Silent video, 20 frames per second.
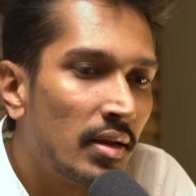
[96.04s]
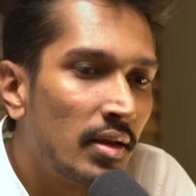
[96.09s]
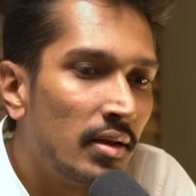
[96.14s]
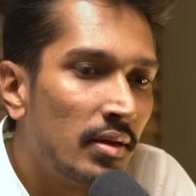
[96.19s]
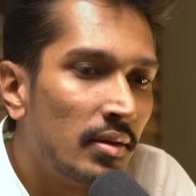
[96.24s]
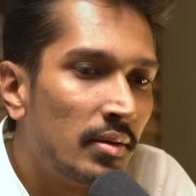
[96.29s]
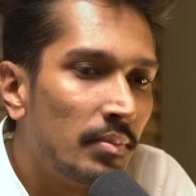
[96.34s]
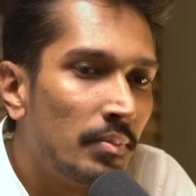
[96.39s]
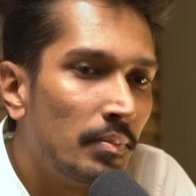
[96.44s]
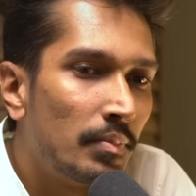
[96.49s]

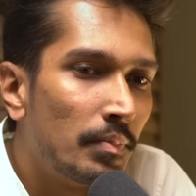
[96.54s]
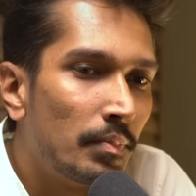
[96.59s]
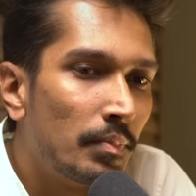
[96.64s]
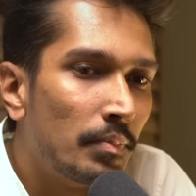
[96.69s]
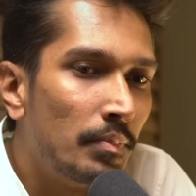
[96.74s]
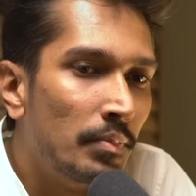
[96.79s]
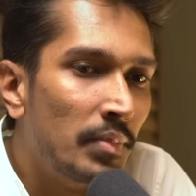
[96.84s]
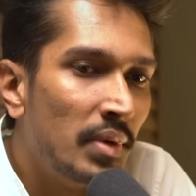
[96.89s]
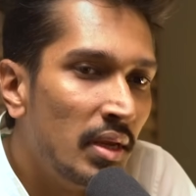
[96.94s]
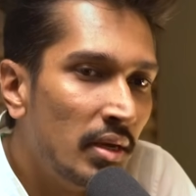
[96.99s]
I
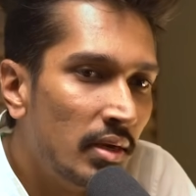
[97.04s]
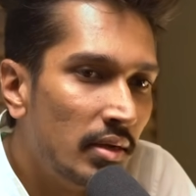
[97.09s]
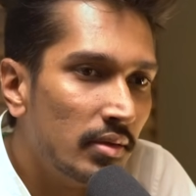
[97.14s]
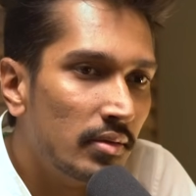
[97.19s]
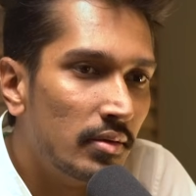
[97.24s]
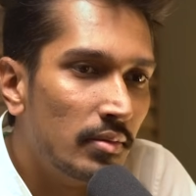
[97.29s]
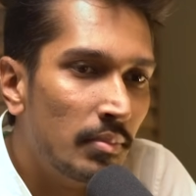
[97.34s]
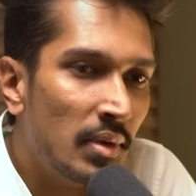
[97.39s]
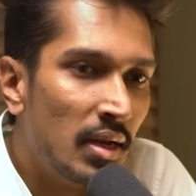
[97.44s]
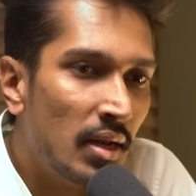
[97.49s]
meet
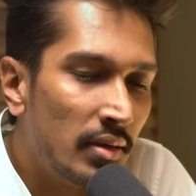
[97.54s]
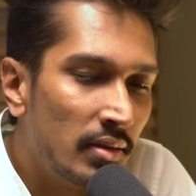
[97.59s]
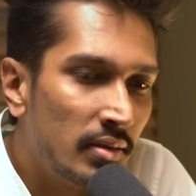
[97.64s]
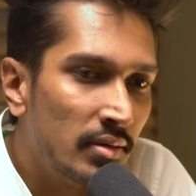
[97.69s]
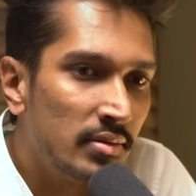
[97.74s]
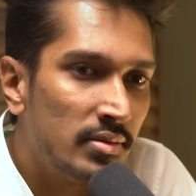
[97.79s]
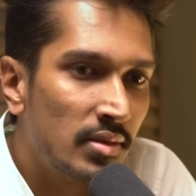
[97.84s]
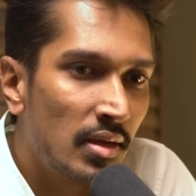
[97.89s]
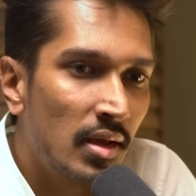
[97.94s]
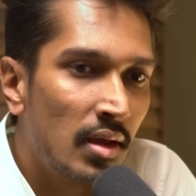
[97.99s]

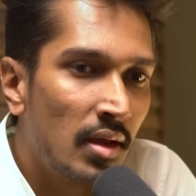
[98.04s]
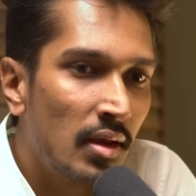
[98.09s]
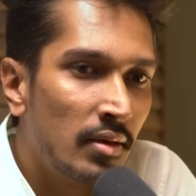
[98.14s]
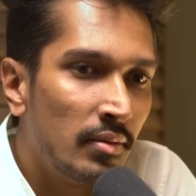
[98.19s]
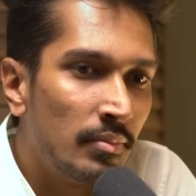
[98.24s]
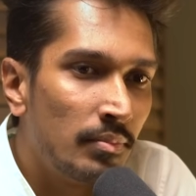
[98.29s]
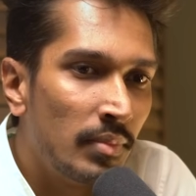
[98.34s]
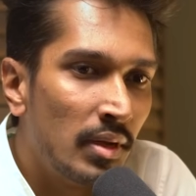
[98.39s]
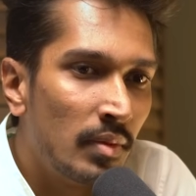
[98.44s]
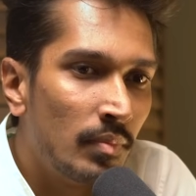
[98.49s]
billionaires
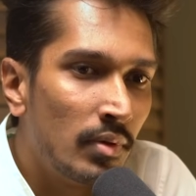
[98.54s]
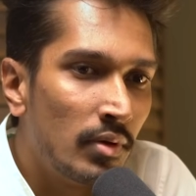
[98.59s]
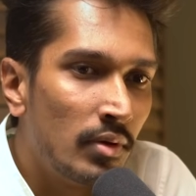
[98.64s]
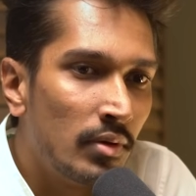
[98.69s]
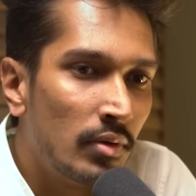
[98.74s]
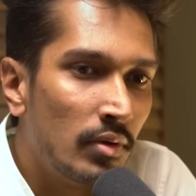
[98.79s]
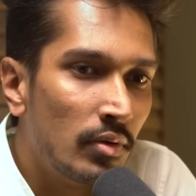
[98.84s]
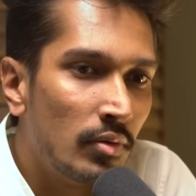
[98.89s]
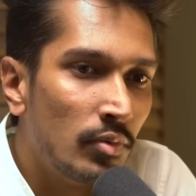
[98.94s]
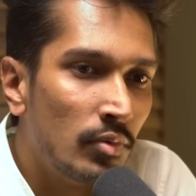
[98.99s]
and
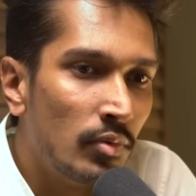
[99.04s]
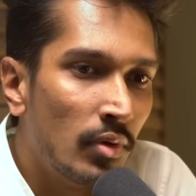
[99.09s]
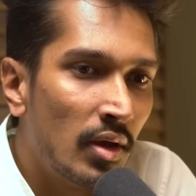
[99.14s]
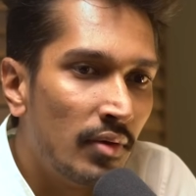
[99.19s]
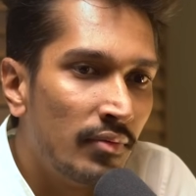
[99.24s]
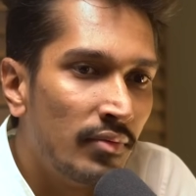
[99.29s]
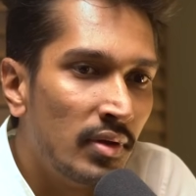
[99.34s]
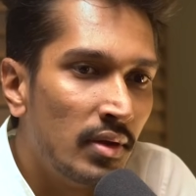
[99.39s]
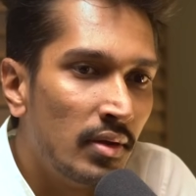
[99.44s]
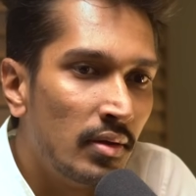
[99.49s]
people who have
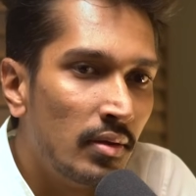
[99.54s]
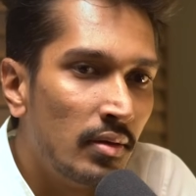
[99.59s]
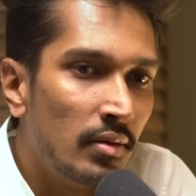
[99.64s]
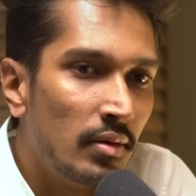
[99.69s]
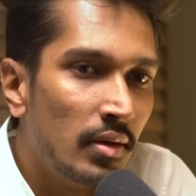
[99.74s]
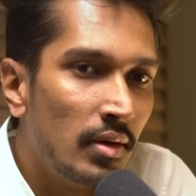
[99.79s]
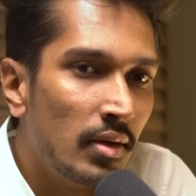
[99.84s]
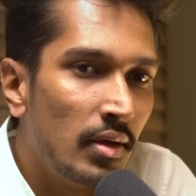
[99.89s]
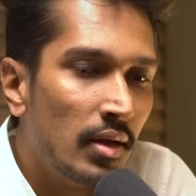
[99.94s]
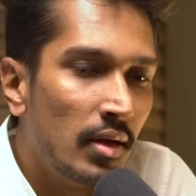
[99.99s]
real
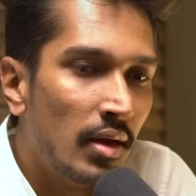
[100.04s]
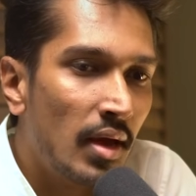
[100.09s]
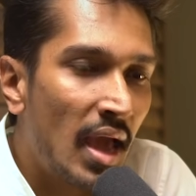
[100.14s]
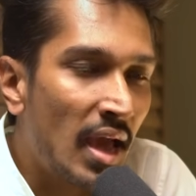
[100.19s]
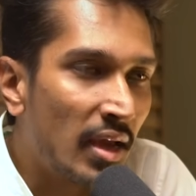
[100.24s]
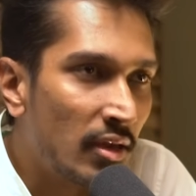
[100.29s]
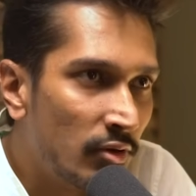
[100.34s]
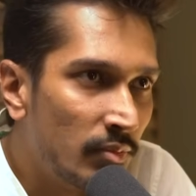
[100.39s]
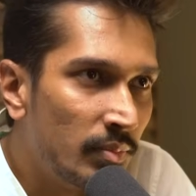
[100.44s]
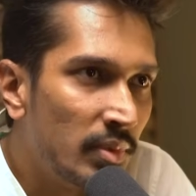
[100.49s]

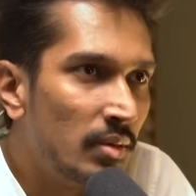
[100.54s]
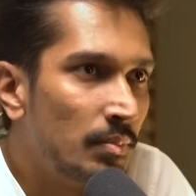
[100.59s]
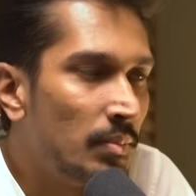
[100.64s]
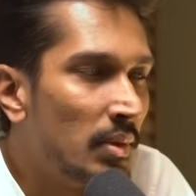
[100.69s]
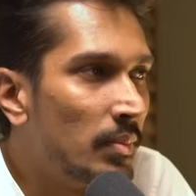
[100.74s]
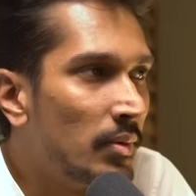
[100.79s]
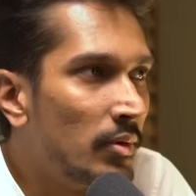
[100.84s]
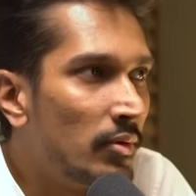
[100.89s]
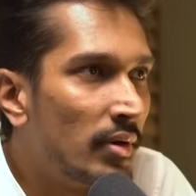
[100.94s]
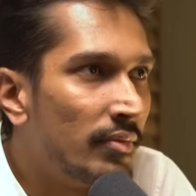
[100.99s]
acumen,
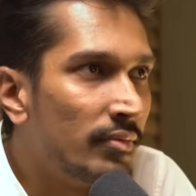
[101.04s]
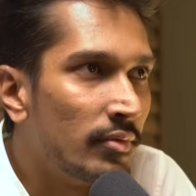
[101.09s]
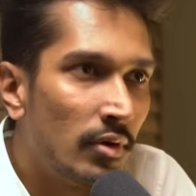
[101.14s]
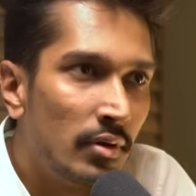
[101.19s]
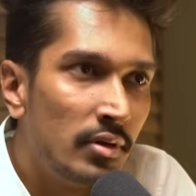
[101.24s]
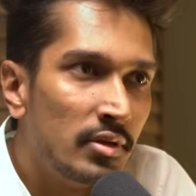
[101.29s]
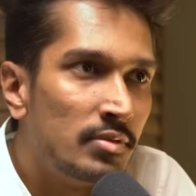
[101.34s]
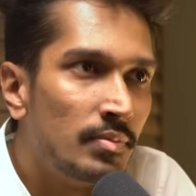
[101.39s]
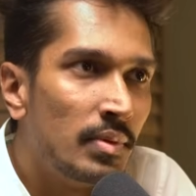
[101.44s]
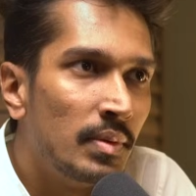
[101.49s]
people who have
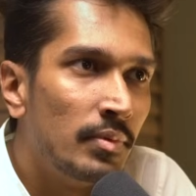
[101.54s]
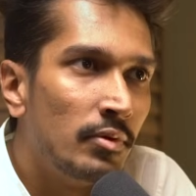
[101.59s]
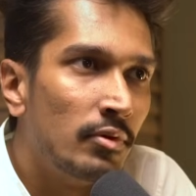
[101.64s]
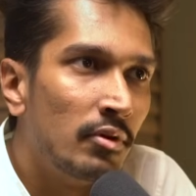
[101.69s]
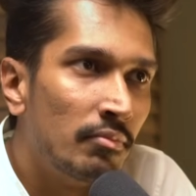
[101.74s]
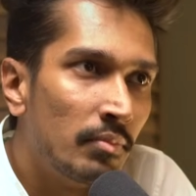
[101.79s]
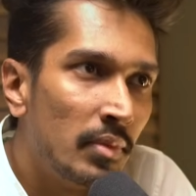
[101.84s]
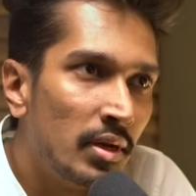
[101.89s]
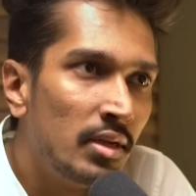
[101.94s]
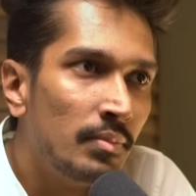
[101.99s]
knowledge, people who have
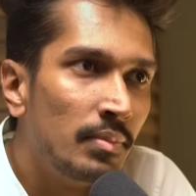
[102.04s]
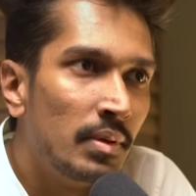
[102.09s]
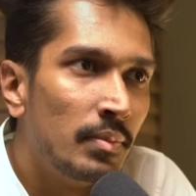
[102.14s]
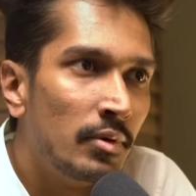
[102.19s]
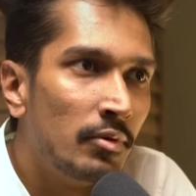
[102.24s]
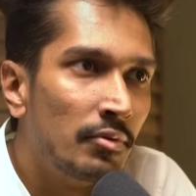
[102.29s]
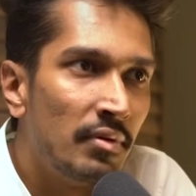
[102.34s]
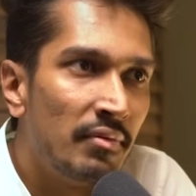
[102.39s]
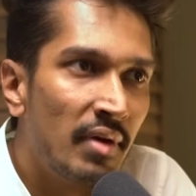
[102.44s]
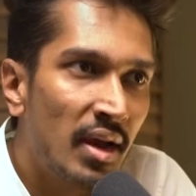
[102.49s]
money, people
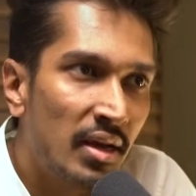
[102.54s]
who have